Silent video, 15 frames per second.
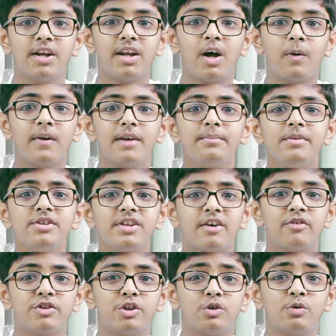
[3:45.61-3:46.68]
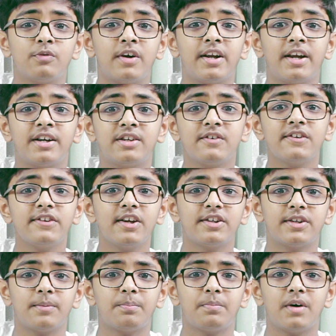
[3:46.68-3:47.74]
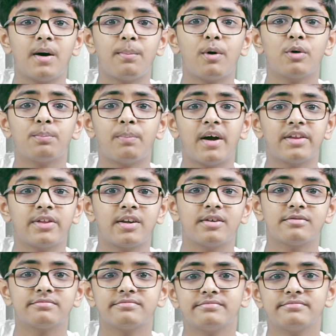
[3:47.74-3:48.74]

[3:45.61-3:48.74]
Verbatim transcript: Now let me share with you one interesting tip about Python.